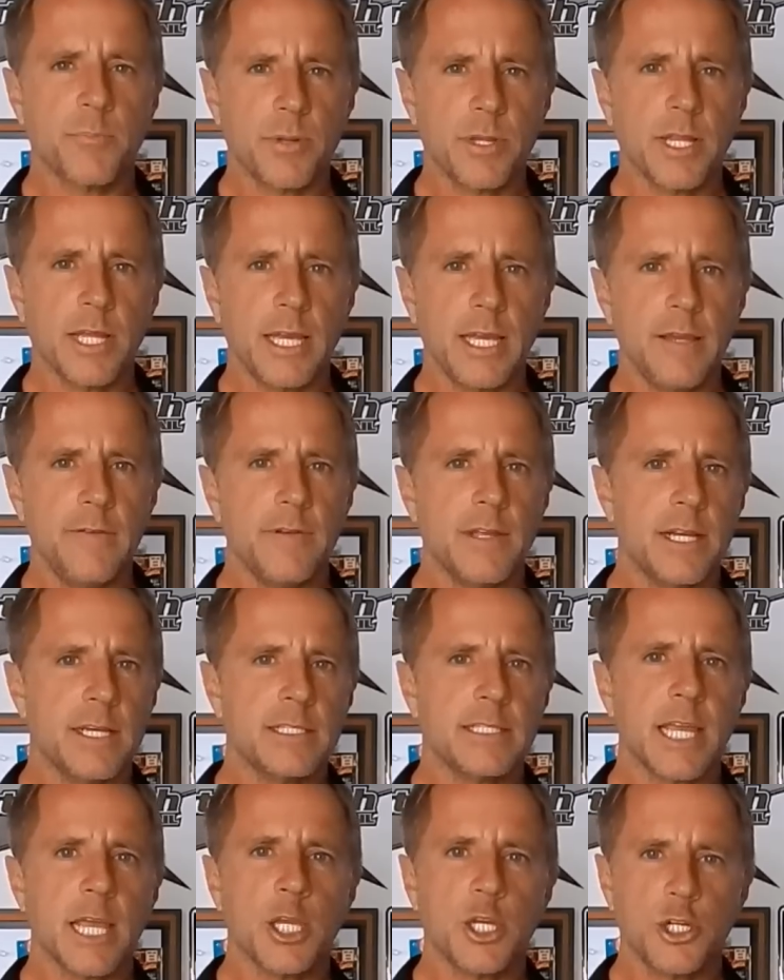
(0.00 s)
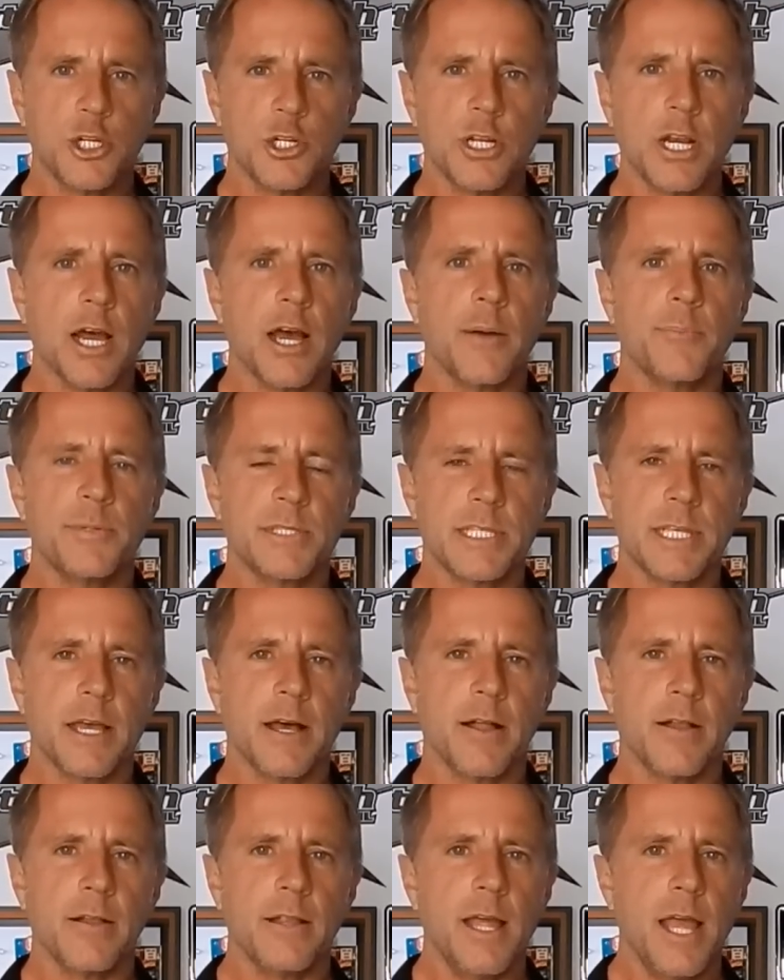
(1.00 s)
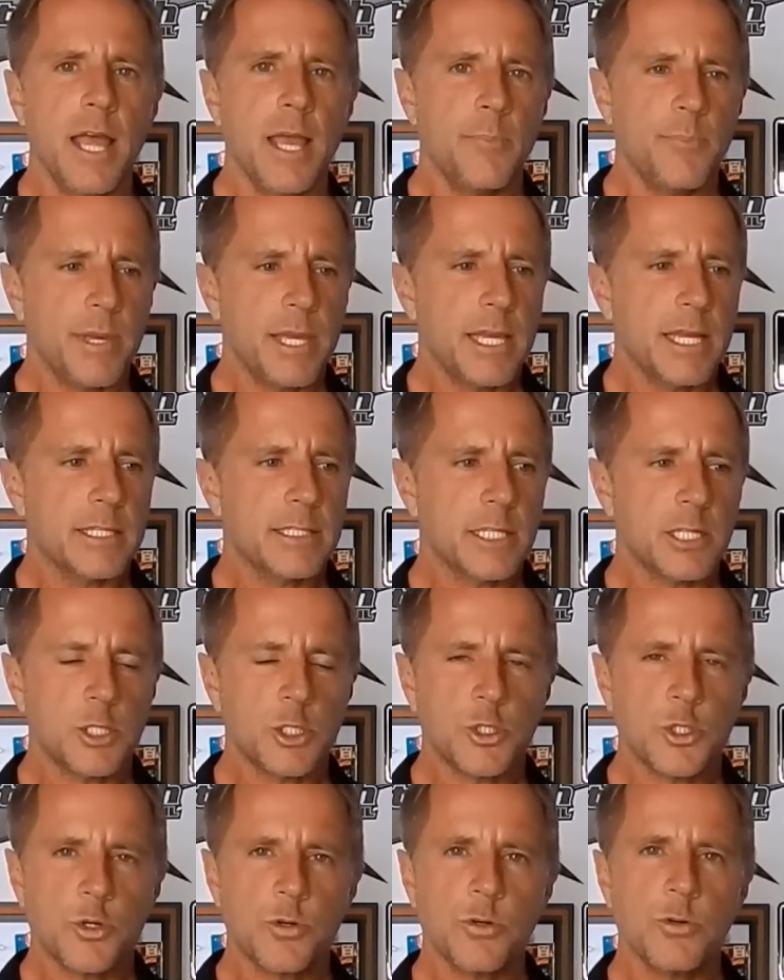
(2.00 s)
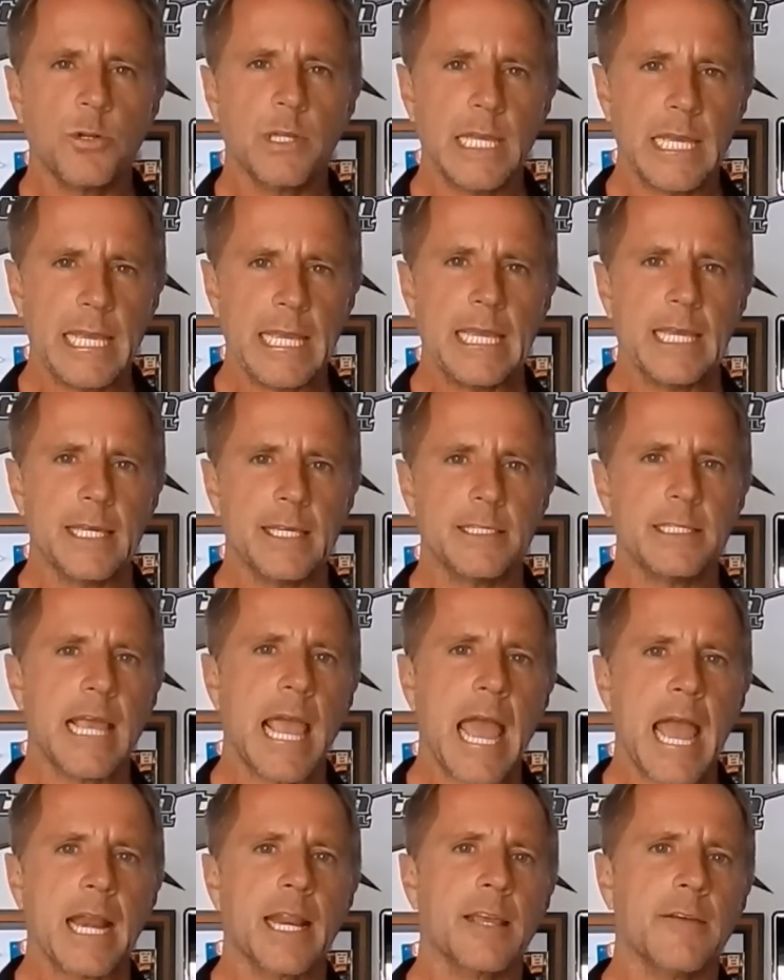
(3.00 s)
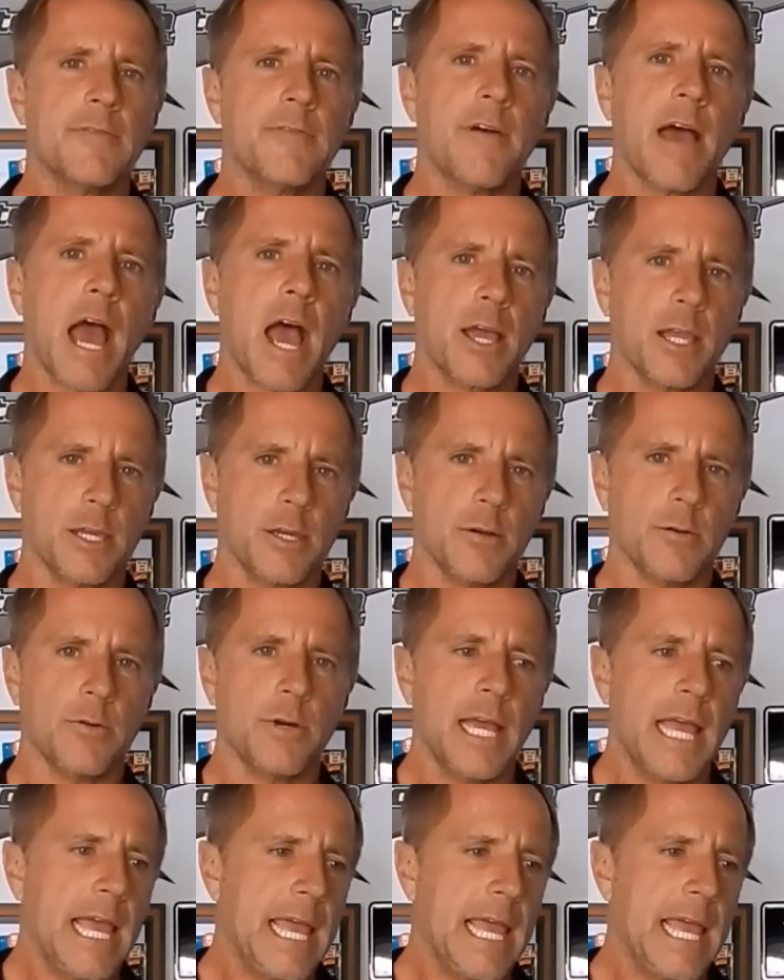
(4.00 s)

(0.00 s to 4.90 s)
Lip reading: believe it is a good upsell because it truly is adding value.